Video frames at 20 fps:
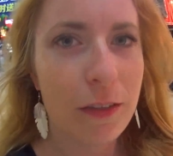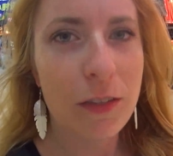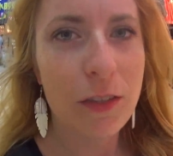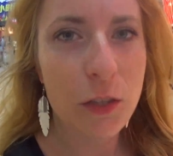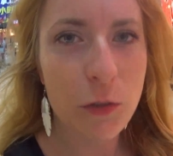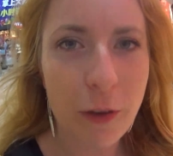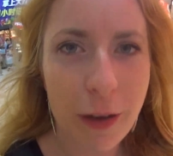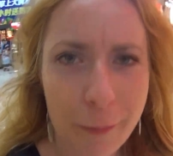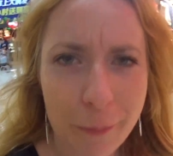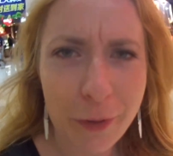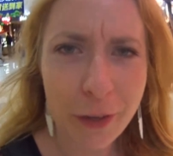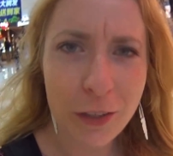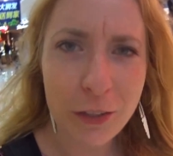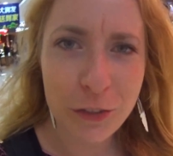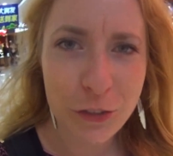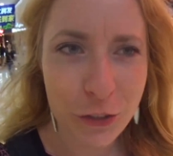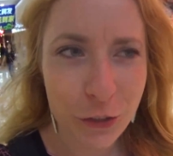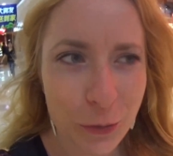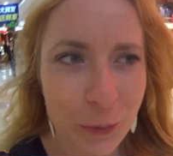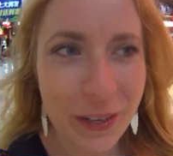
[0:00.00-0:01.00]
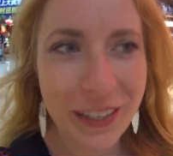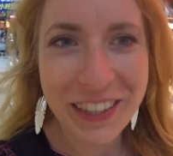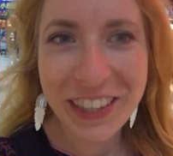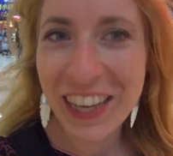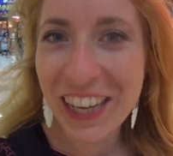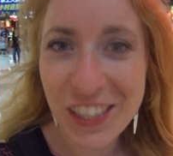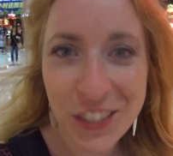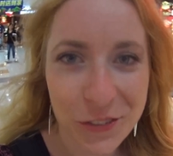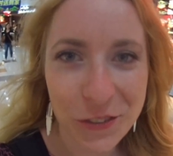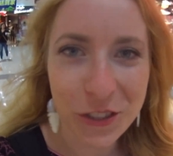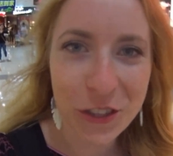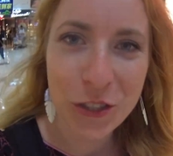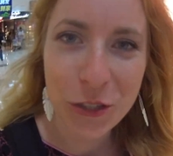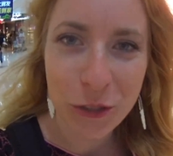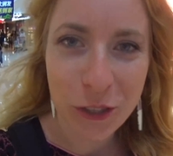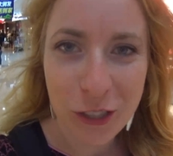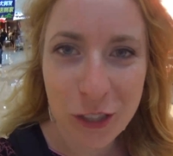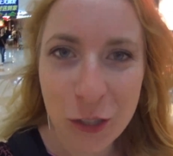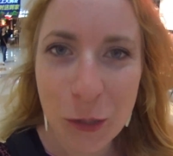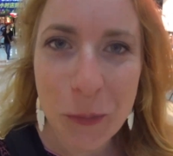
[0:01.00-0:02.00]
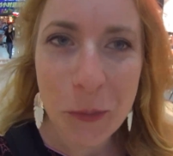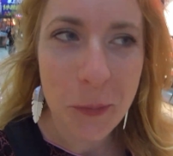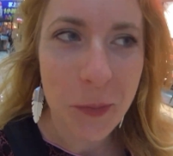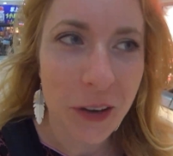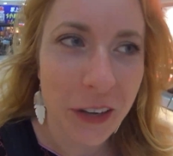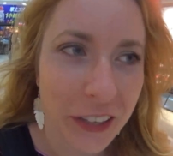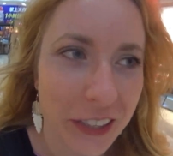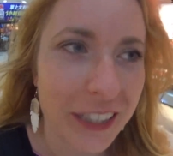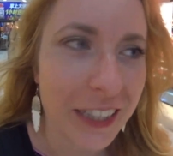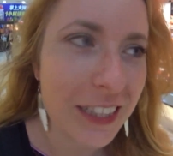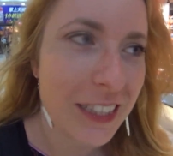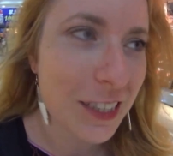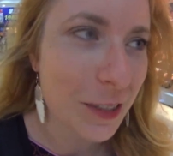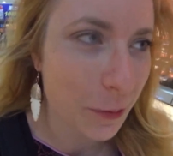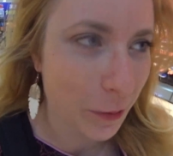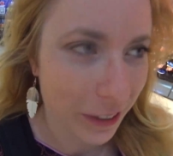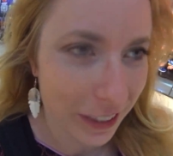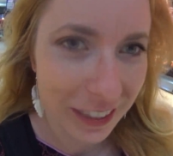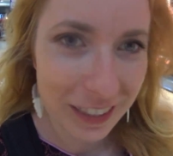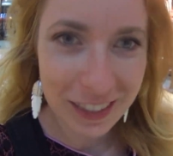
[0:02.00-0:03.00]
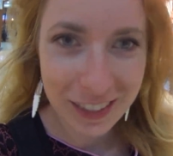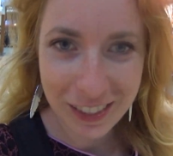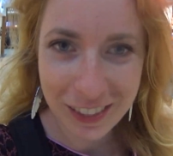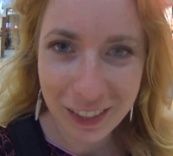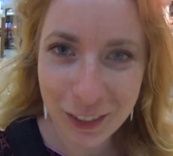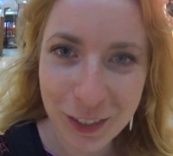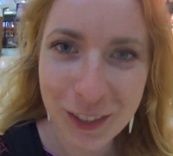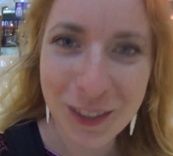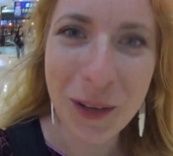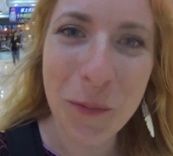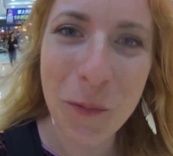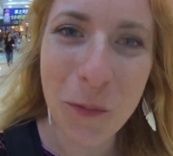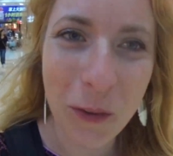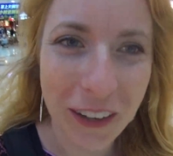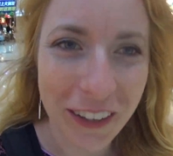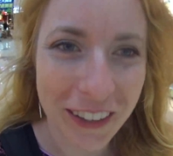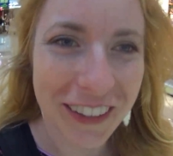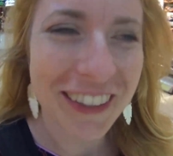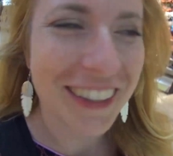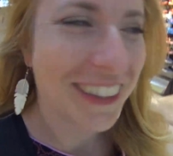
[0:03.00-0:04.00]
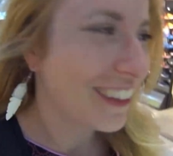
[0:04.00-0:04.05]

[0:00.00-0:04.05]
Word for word: So I'm not sure where the entrance to the supermarket is, but it is here somewhere.